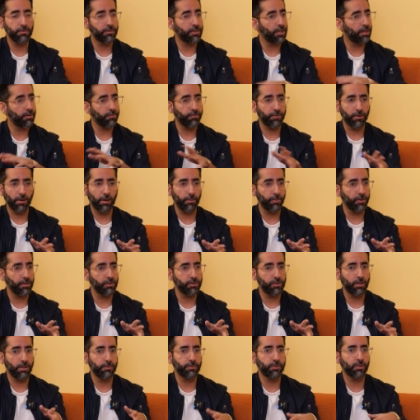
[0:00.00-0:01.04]
it did a phenomenal
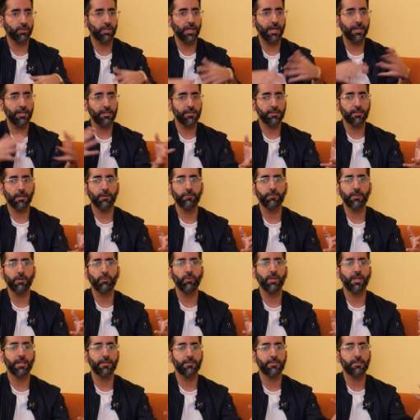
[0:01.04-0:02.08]
job. Yeah. So that is stuff that
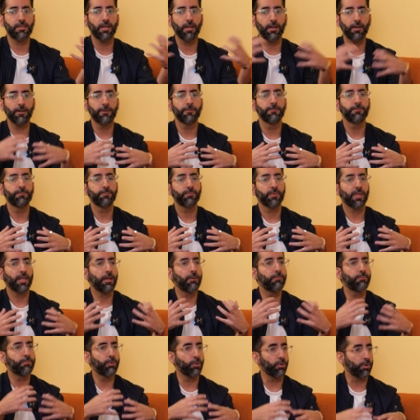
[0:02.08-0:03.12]
we can still
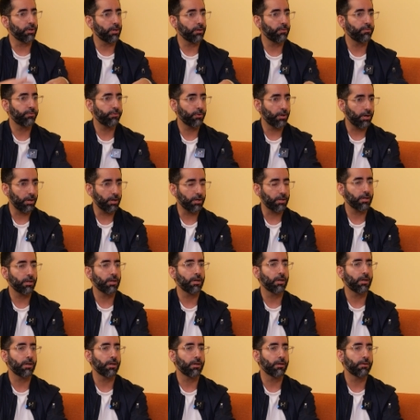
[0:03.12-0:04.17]
import, if not
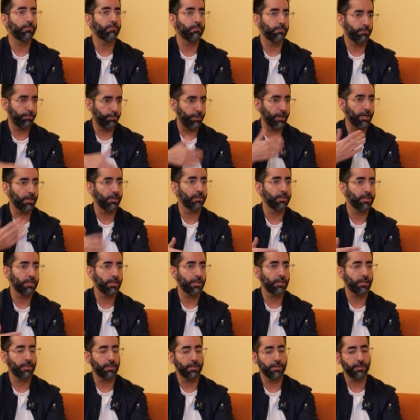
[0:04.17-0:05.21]
build
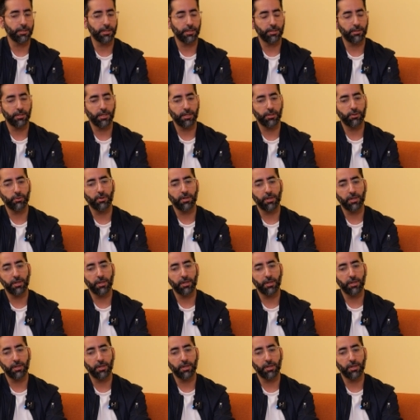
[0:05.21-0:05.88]
into our